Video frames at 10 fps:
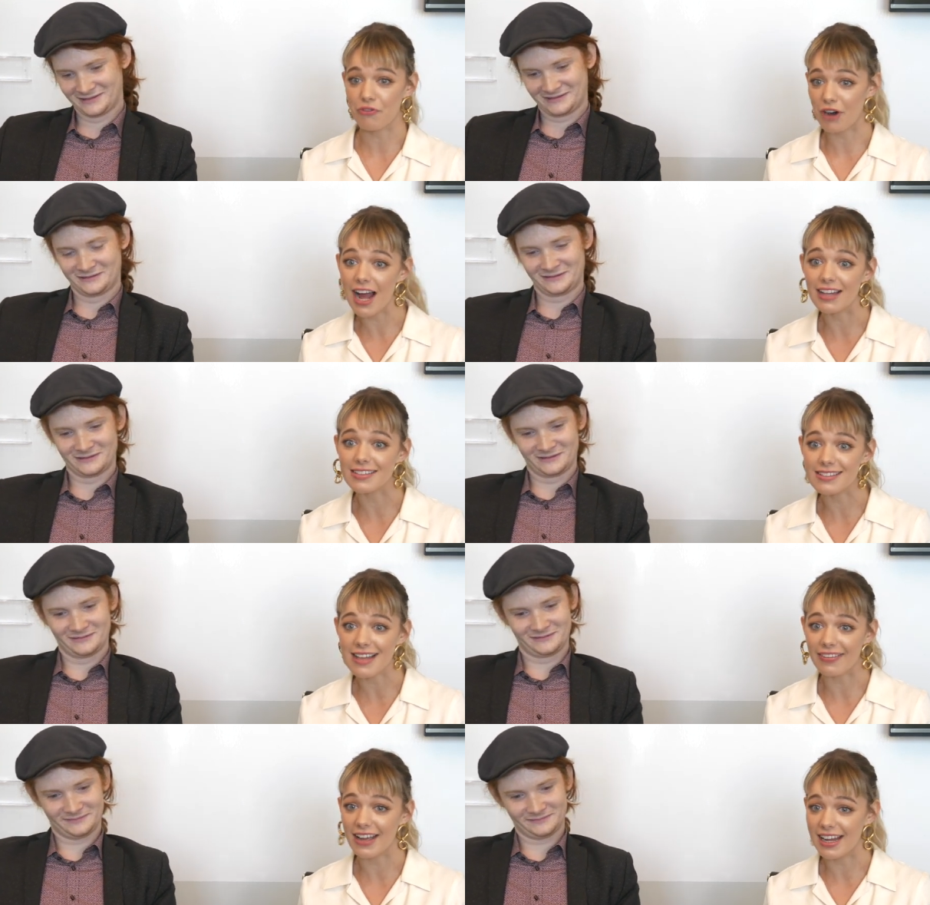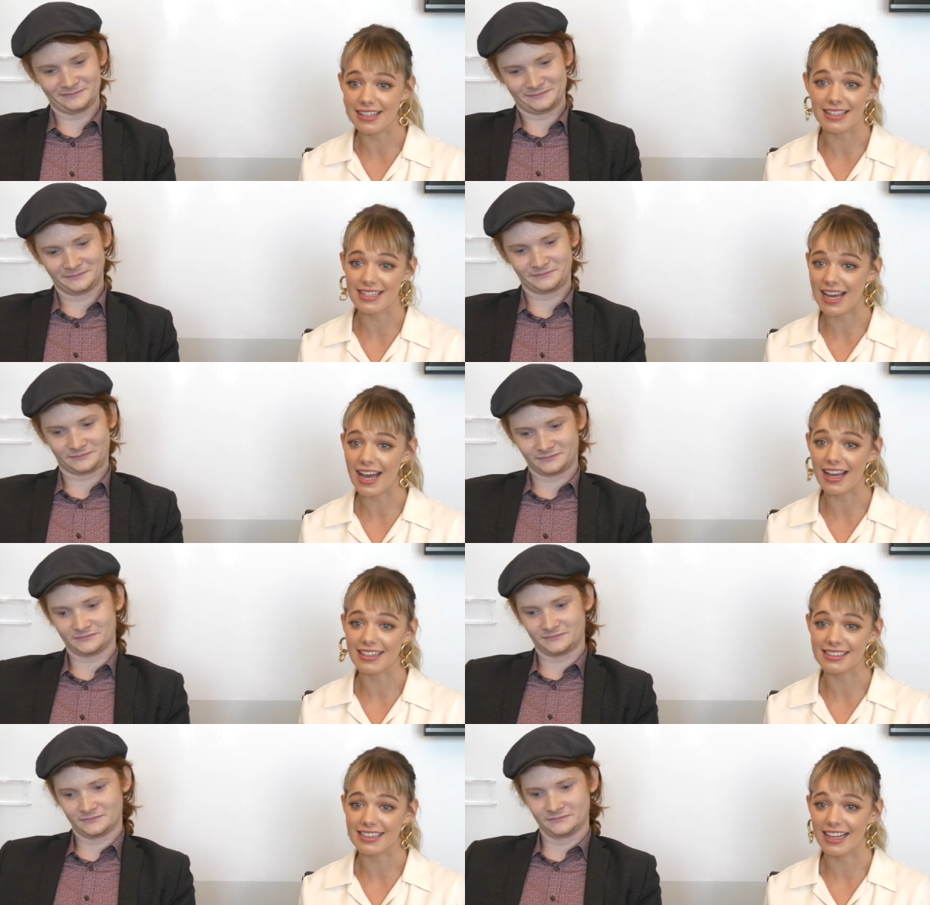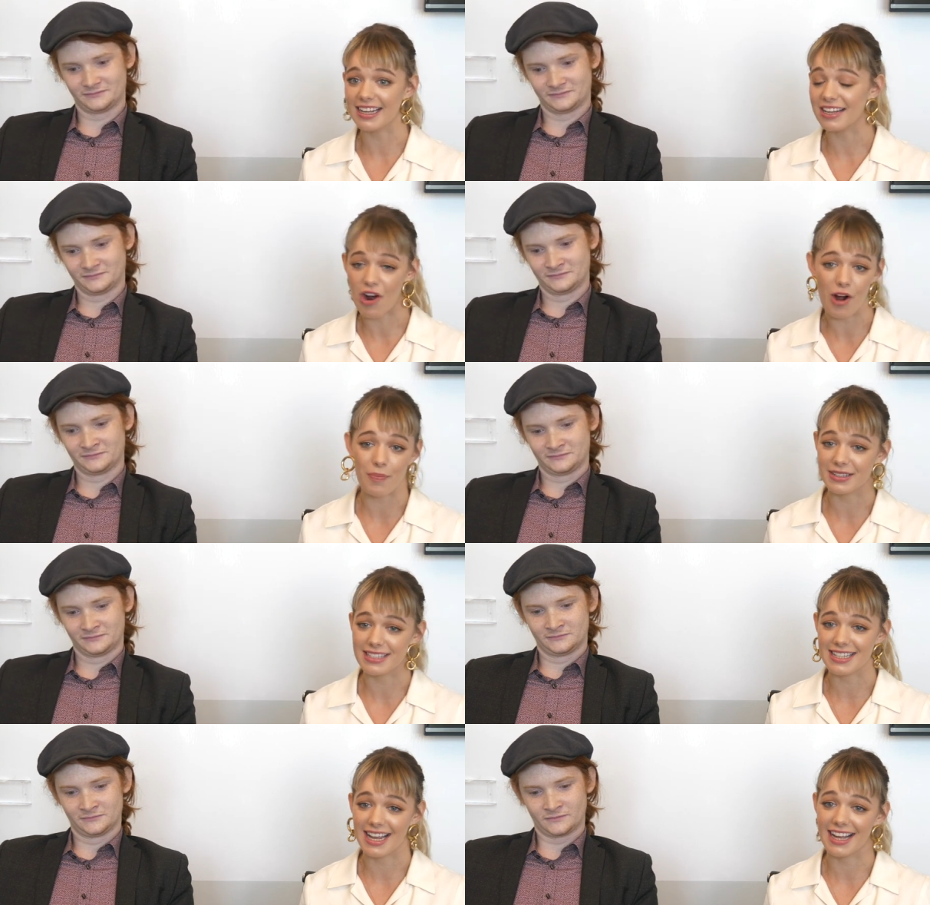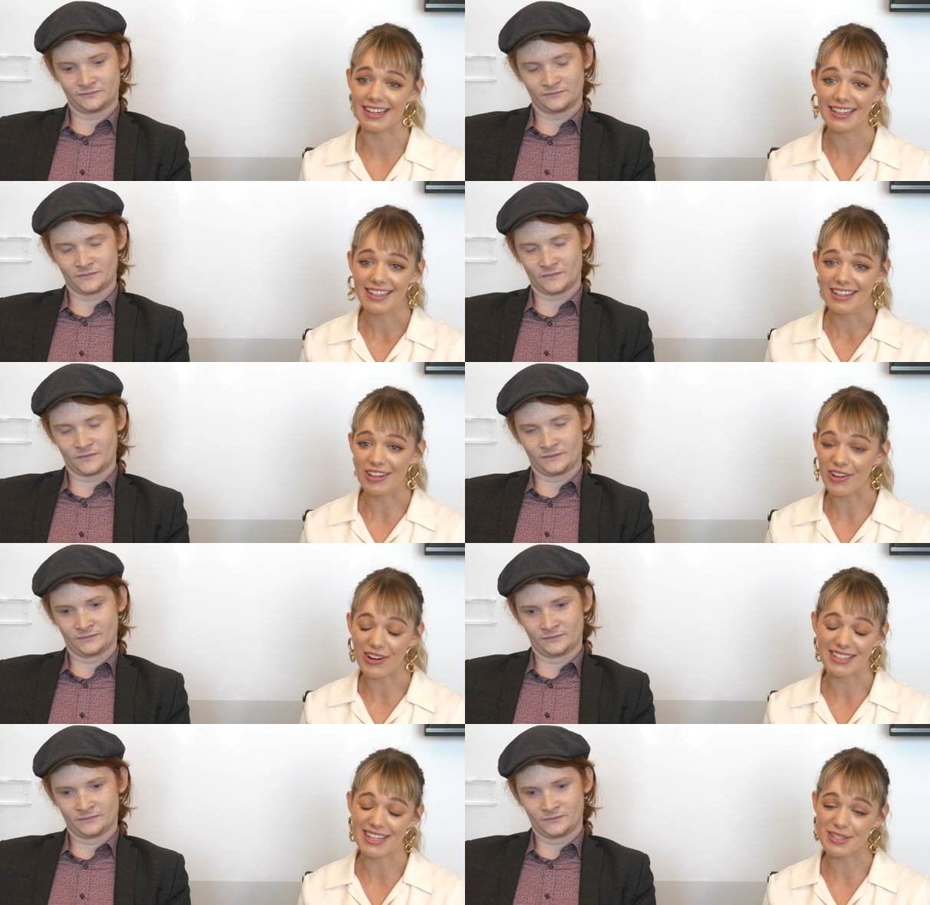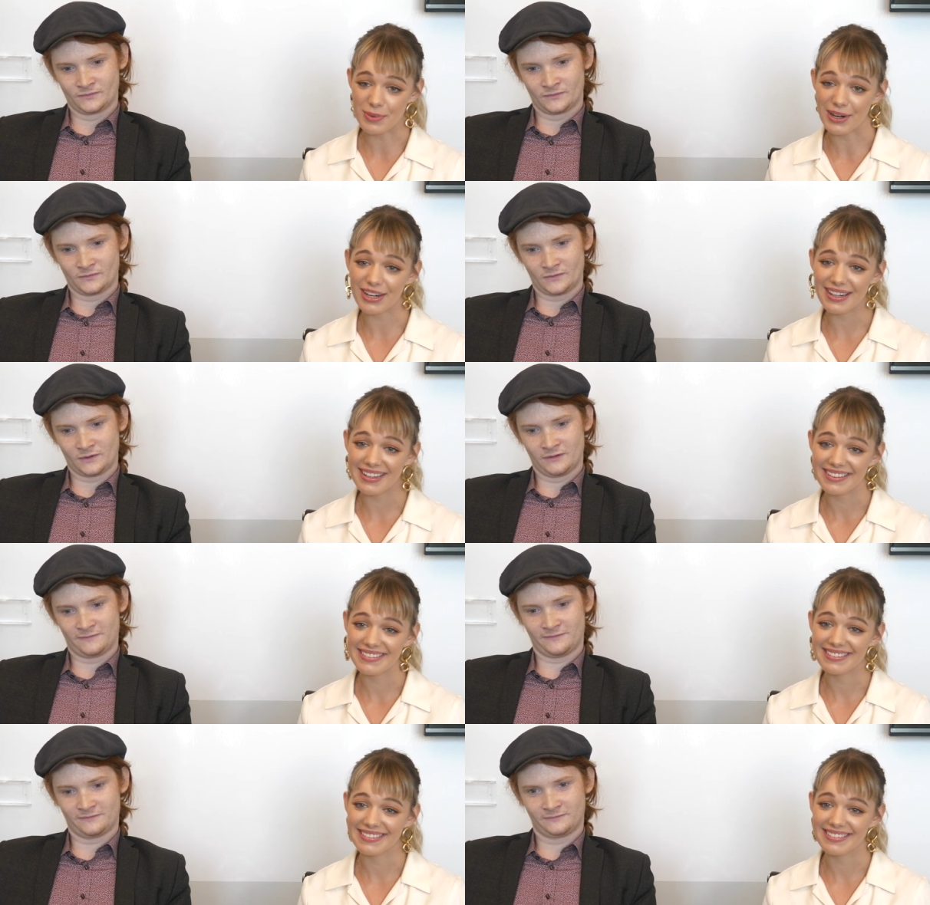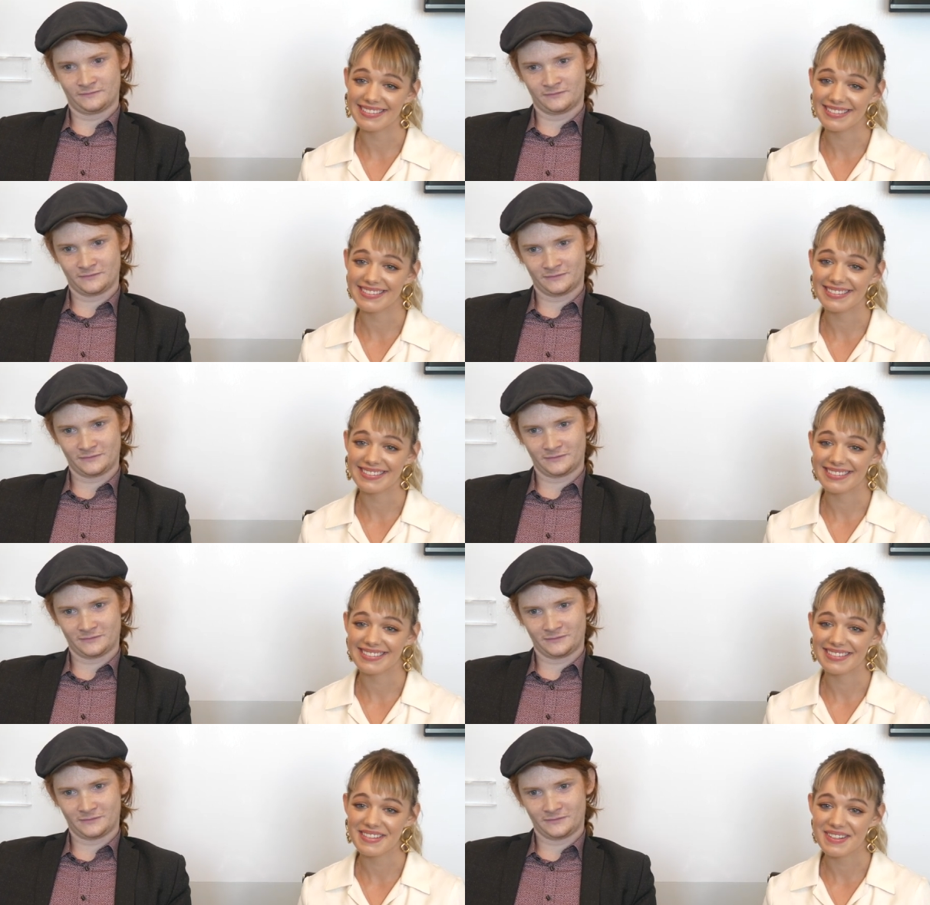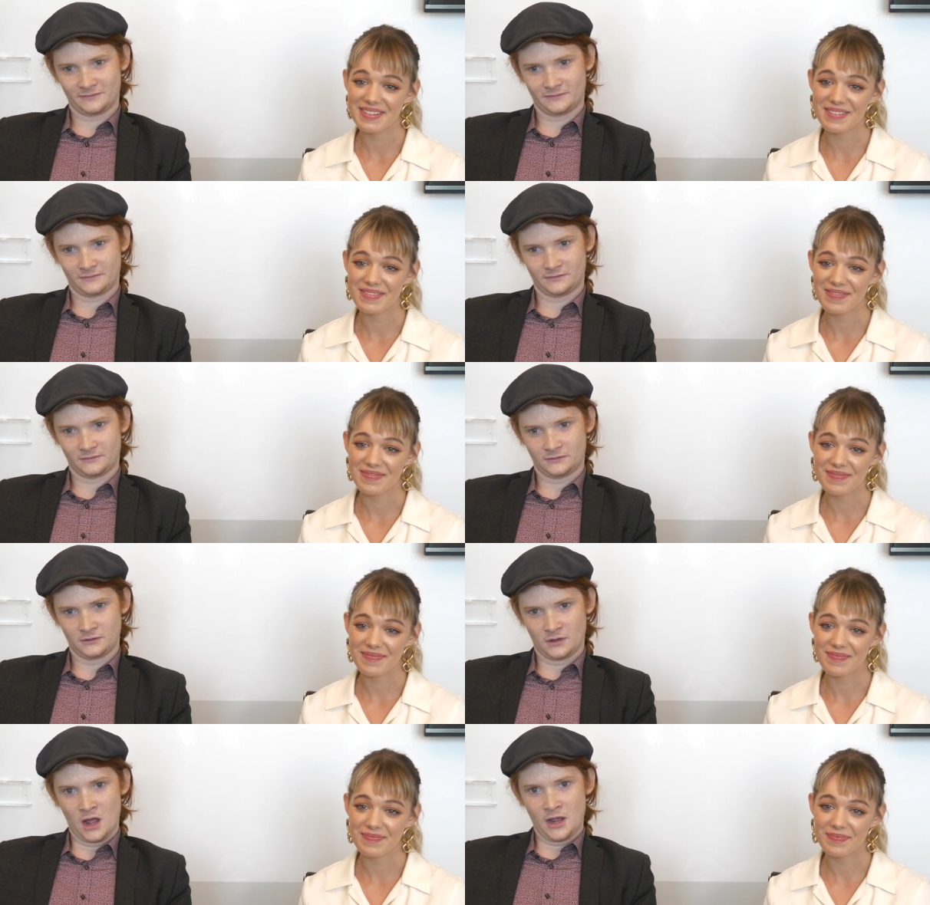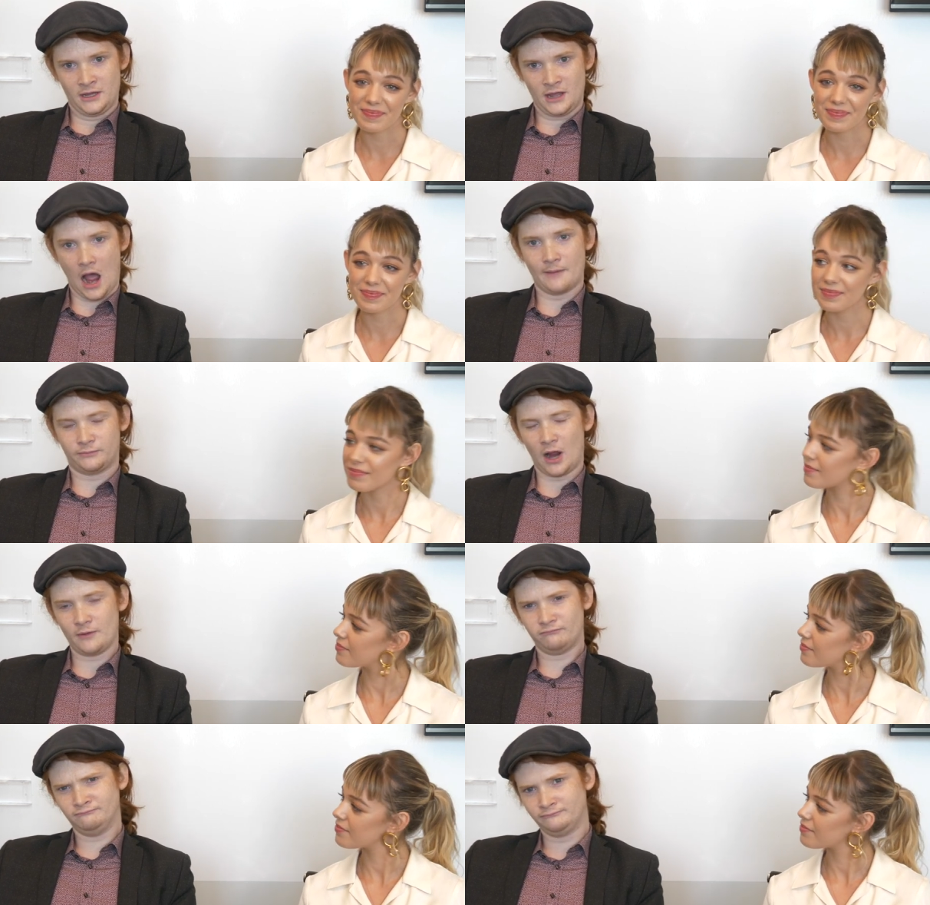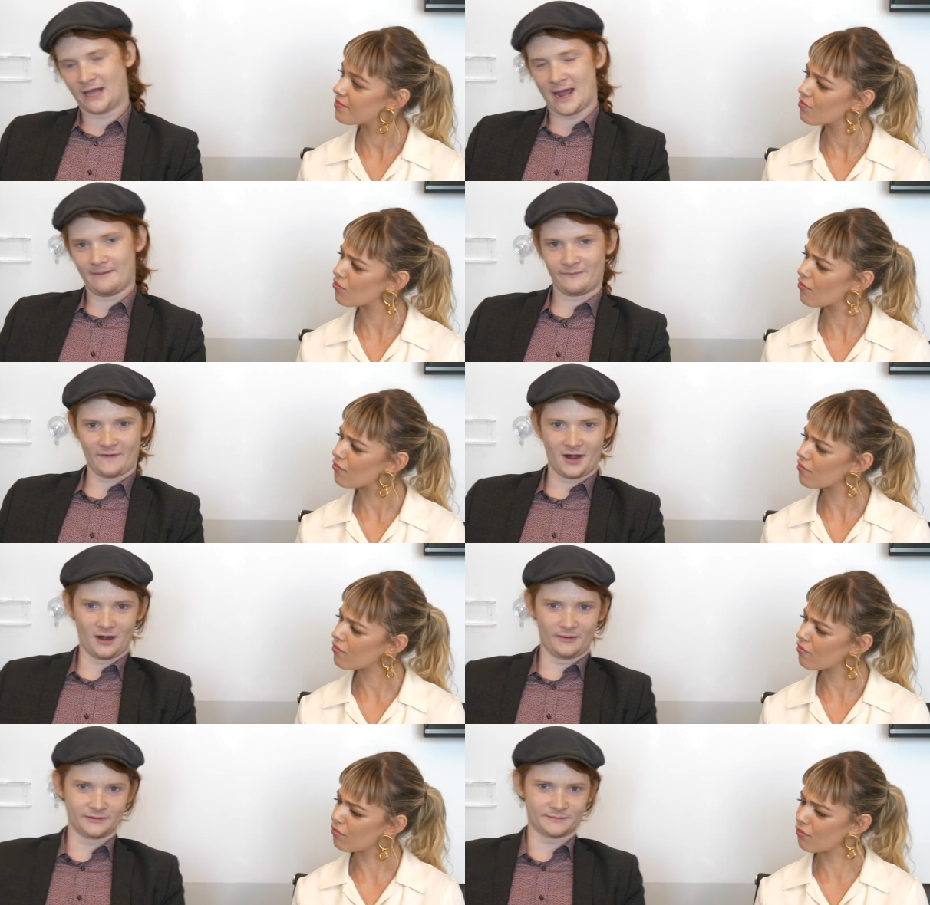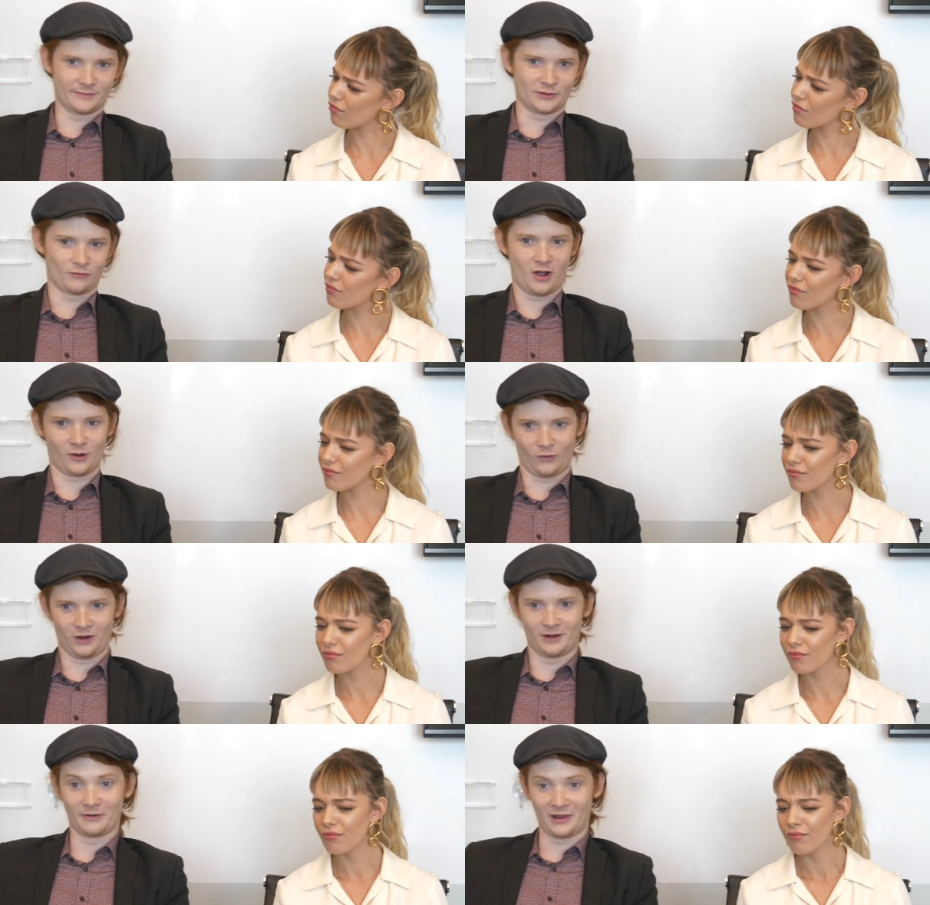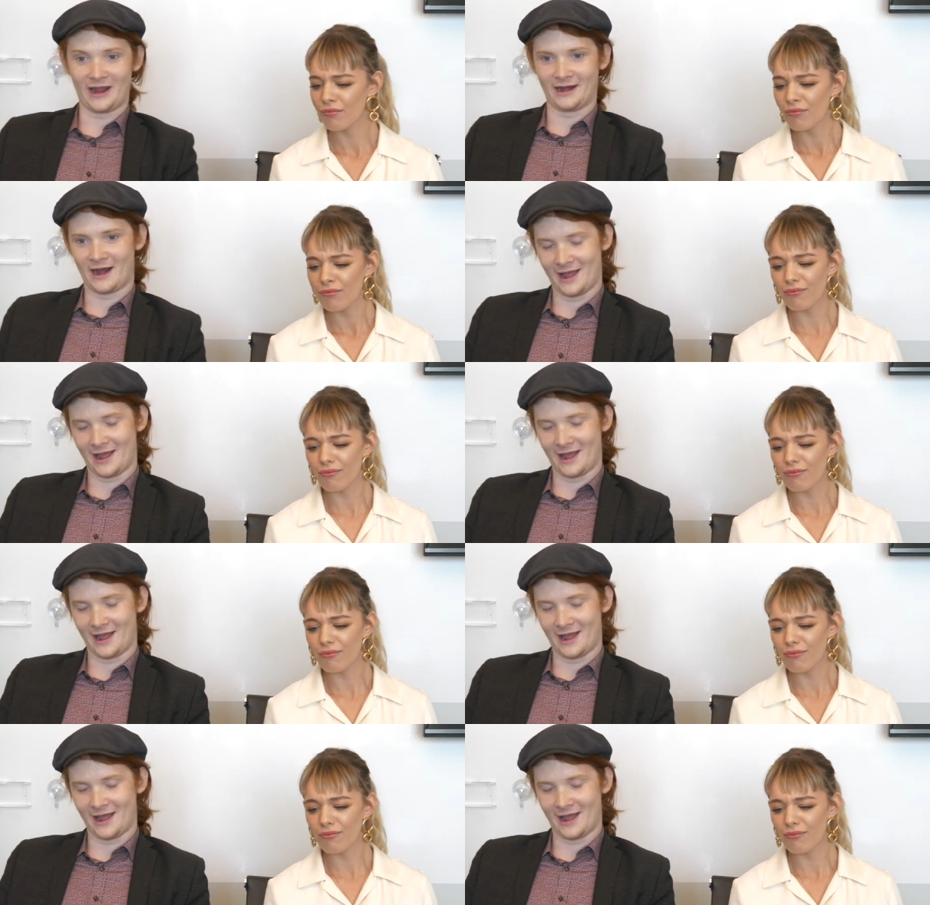Speaker 1: friends at the end of the day to like compensate a long day's work. Did you guys have any like late night
Speaker 2: campfires? Yeah, mm, campfire is maybe the wrong word. But late